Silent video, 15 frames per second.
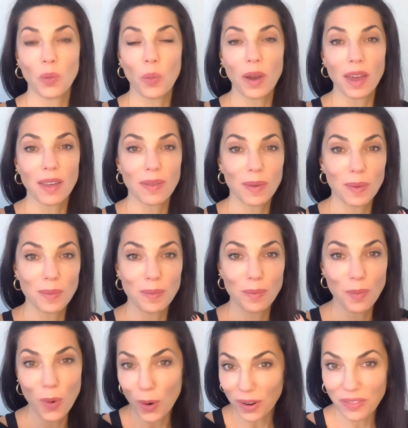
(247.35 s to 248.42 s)
with
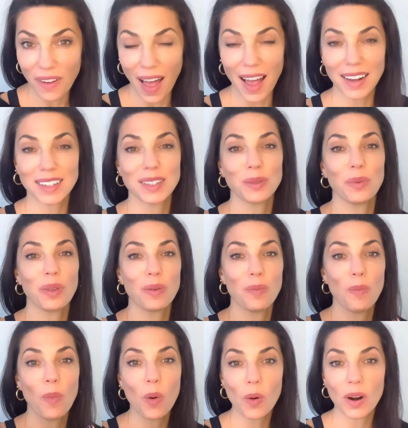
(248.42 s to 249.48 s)
more facts, with
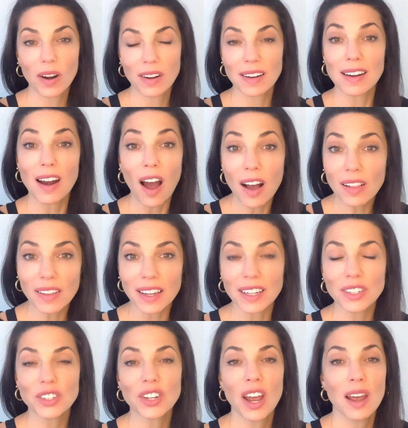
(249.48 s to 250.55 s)
more
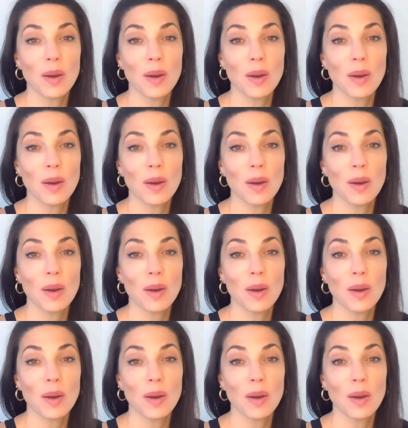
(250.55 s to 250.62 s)
knowledge,